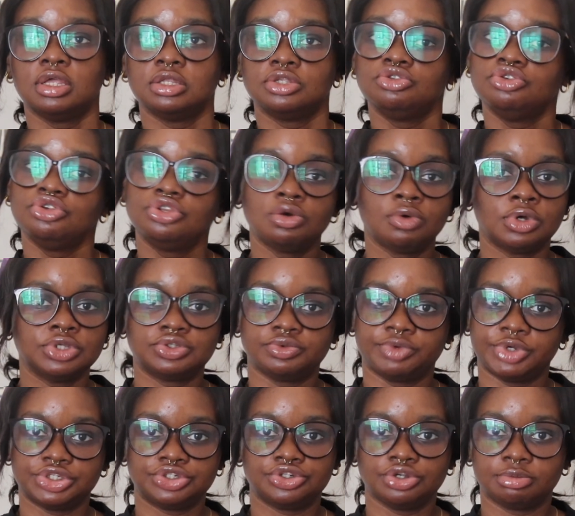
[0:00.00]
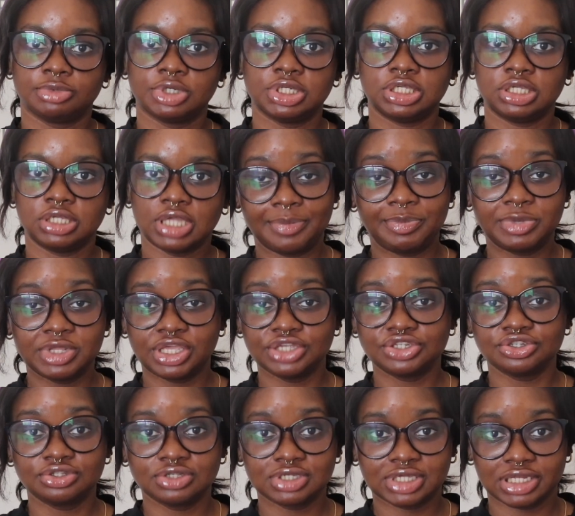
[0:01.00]
you don't want to waste your money.
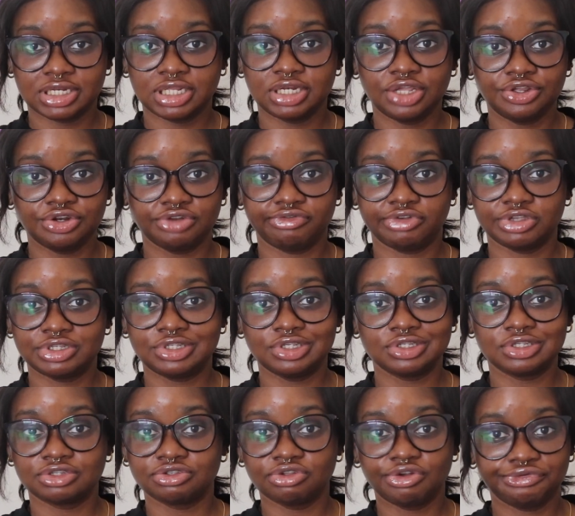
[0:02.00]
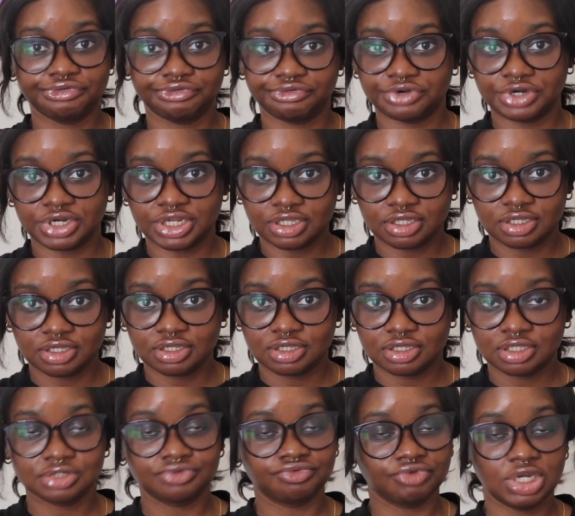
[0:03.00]
Application to Canadian universities is not free.
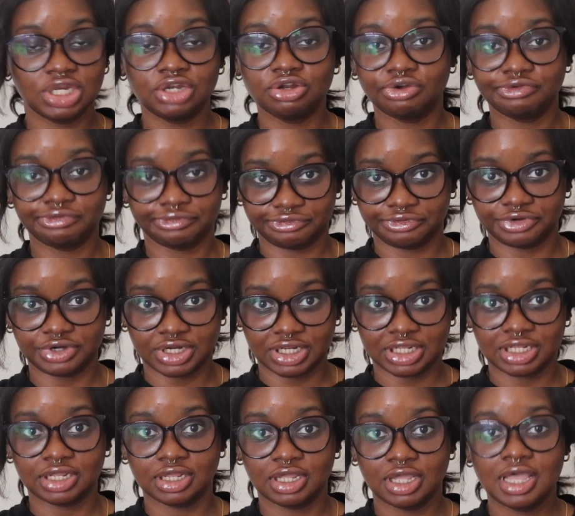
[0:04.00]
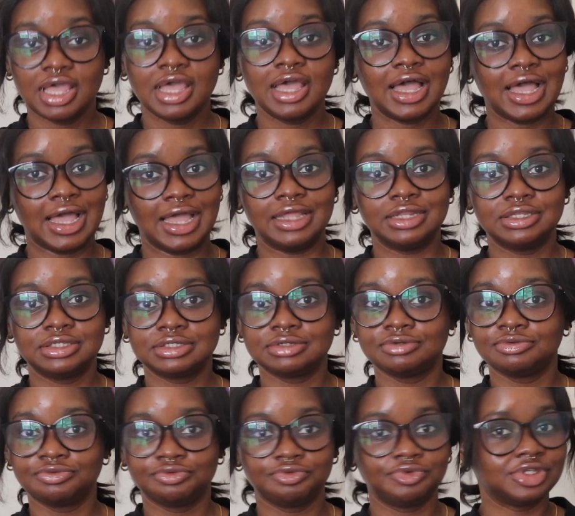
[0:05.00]
It's really not free. And
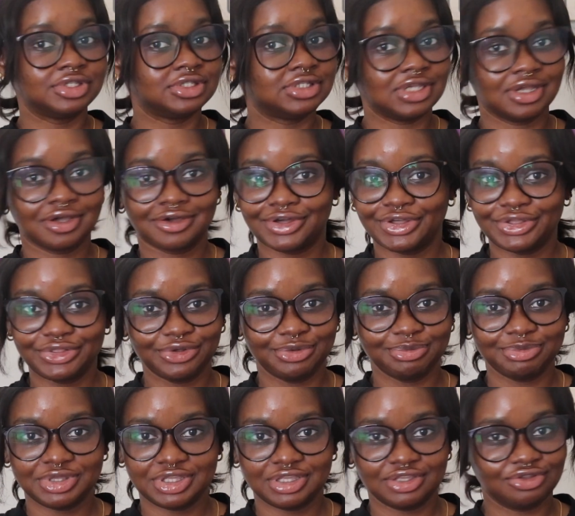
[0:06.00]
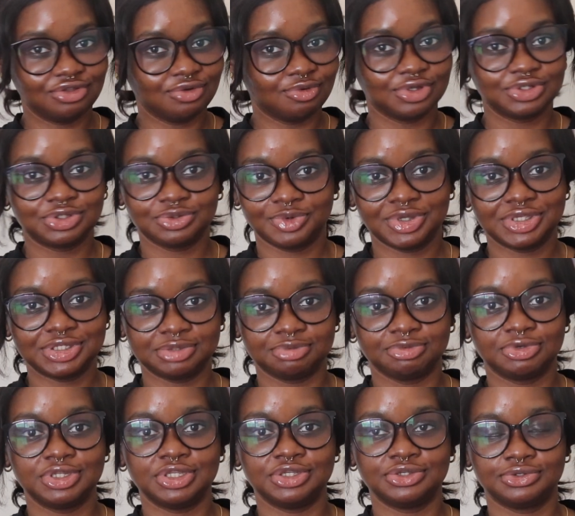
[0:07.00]
with the economy, you don't want to waste
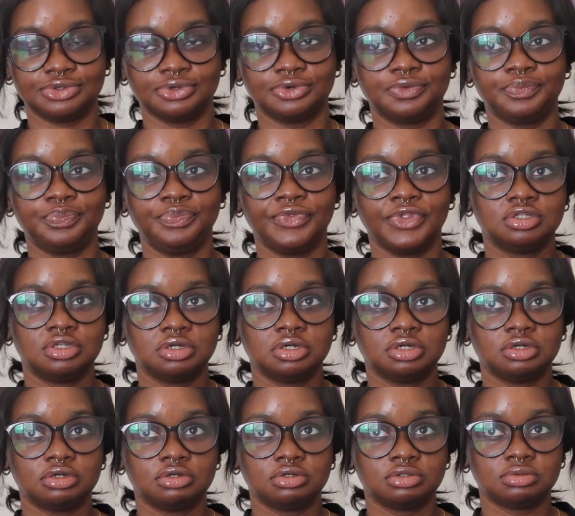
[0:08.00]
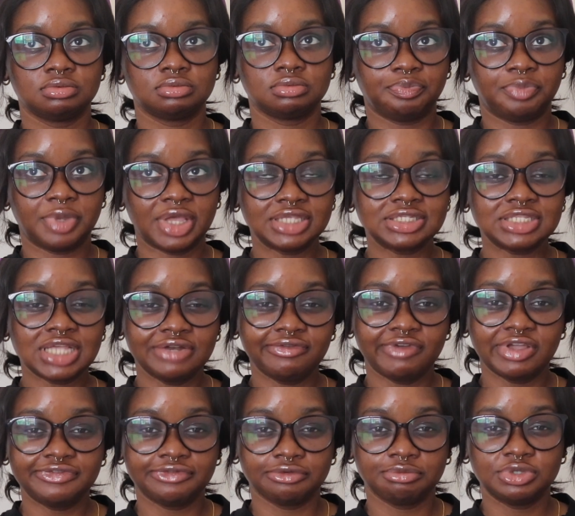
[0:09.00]
money. So the best
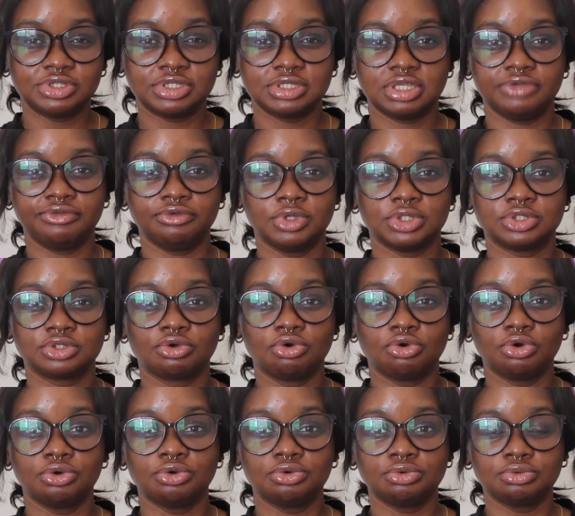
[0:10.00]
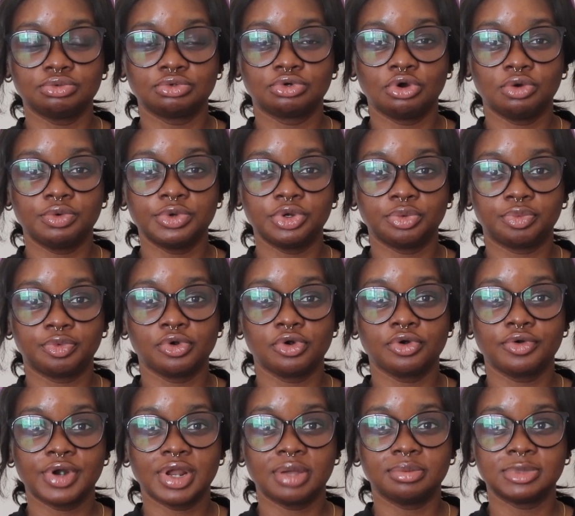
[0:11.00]
advice for me to give you is go with a
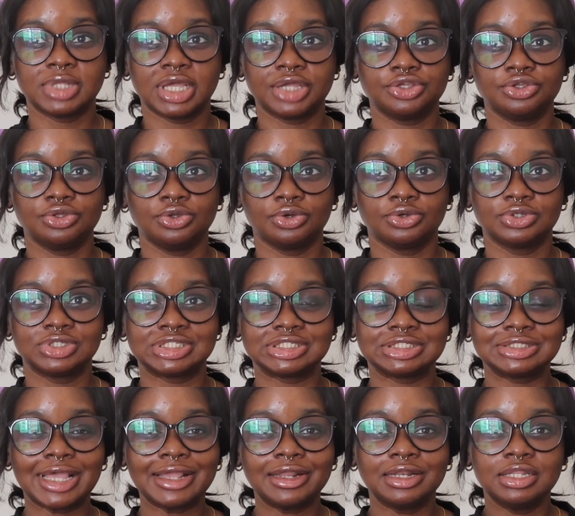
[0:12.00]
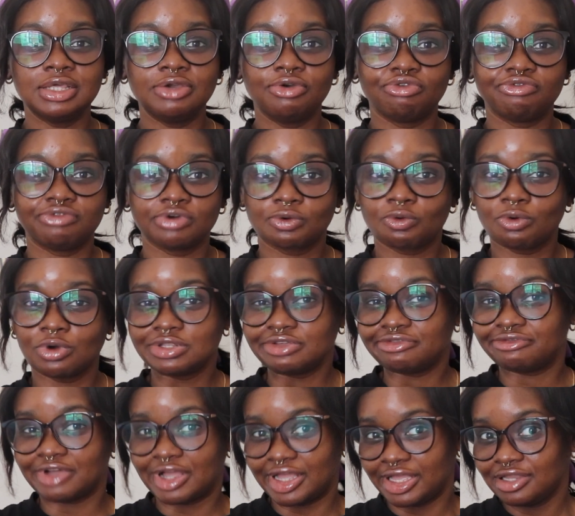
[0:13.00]
program that you're slightly
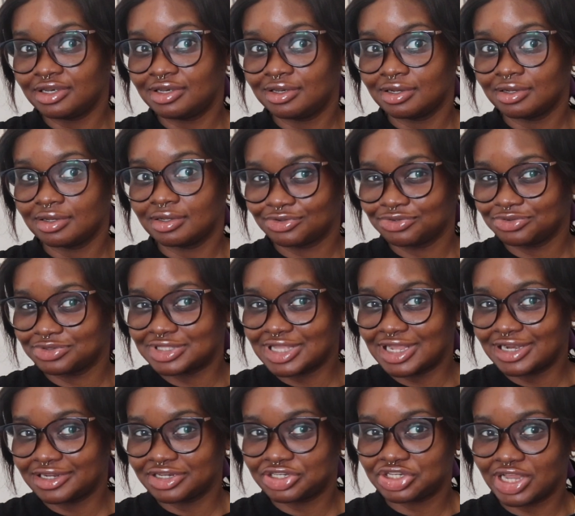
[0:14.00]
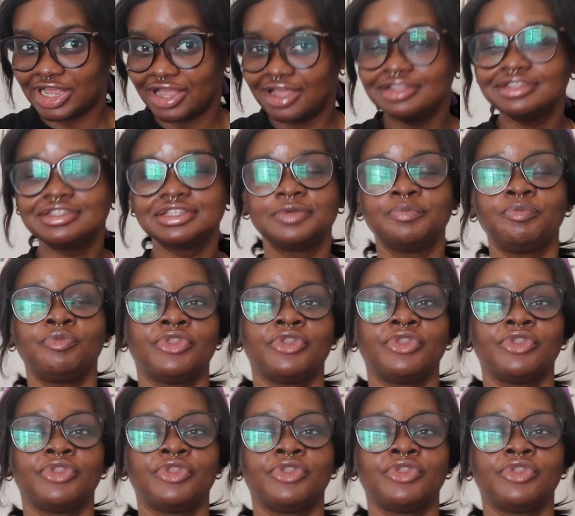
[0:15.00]
overqualified, so you stand a chance.